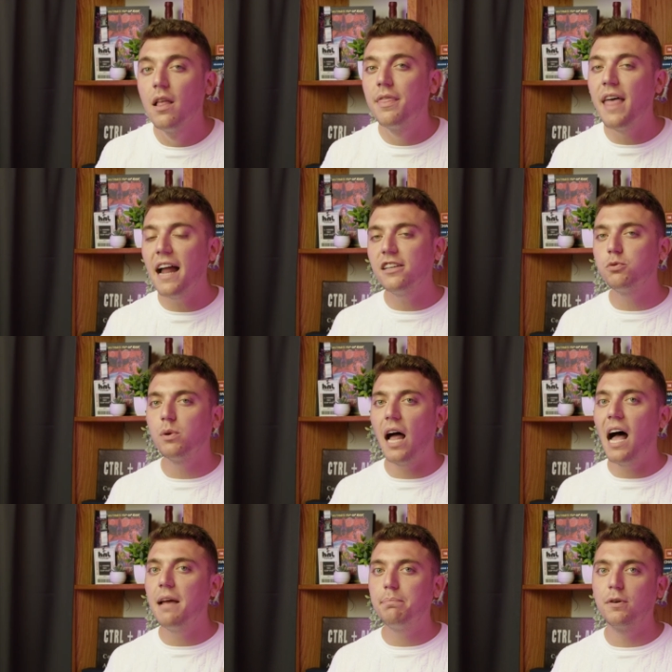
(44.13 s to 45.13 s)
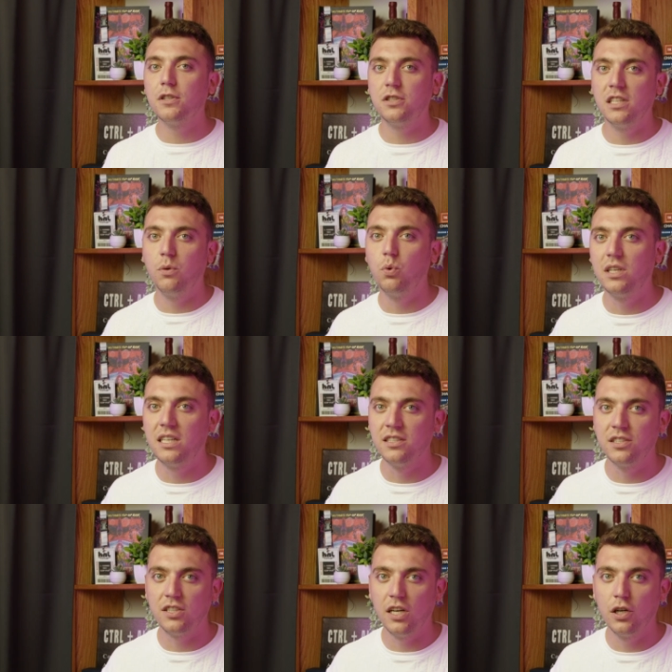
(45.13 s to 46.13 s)
That is what I personally would
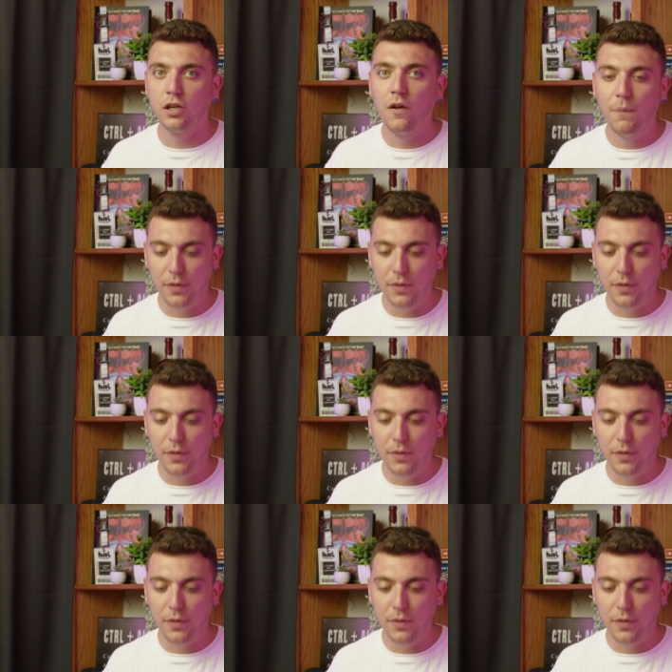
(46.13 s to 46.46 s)
consider